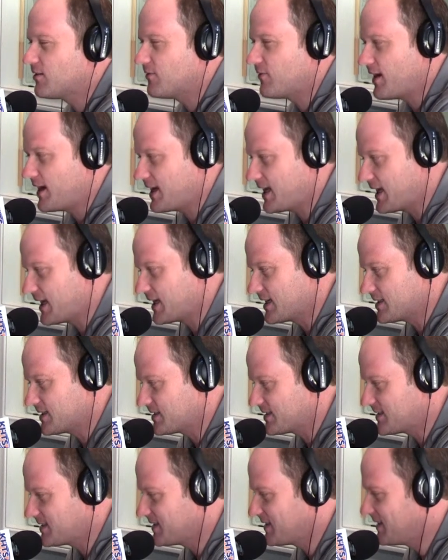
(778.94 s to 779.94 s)
the Viking is? Some guy
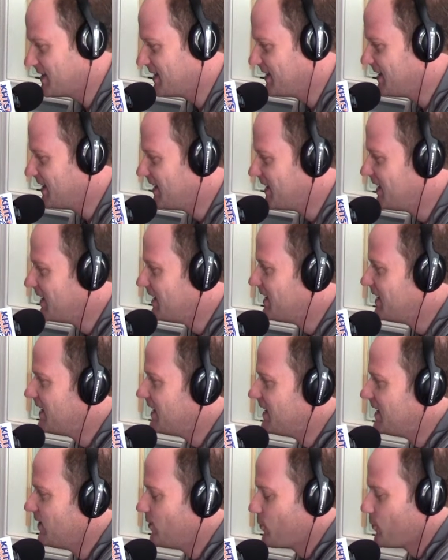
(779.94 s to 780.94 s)
with a Viking helmet
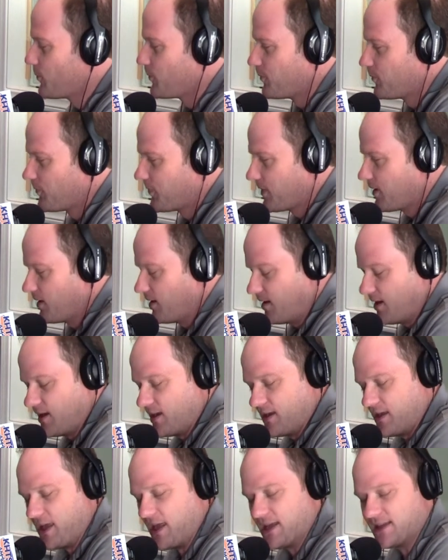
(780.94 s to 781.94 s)
that rides a
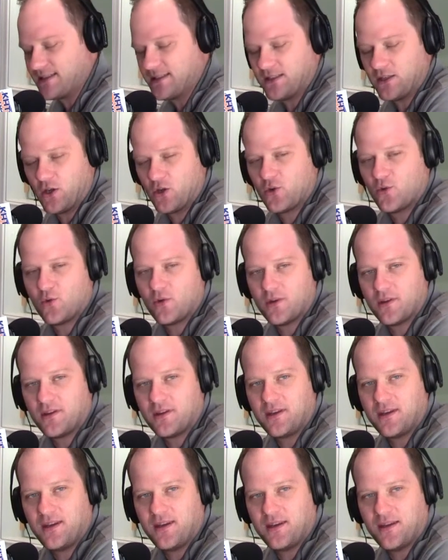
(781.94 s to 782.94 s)
motorcycle. Yes. Yeah, so
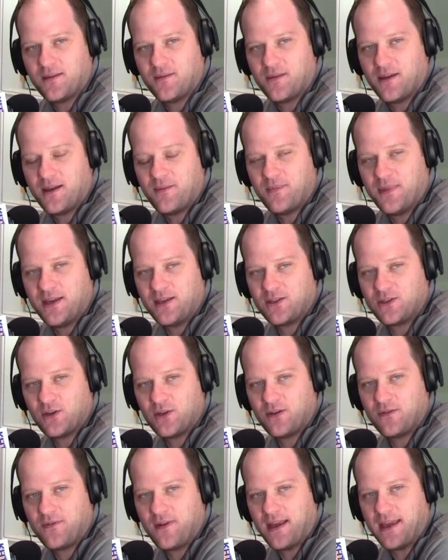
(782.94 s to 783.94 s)
the, the
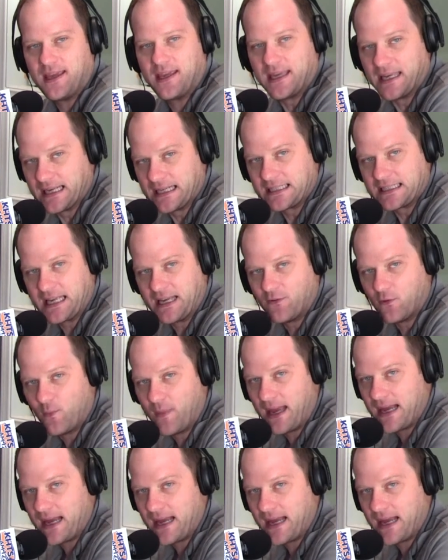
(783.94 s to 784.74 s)
Minnesota Vikings have a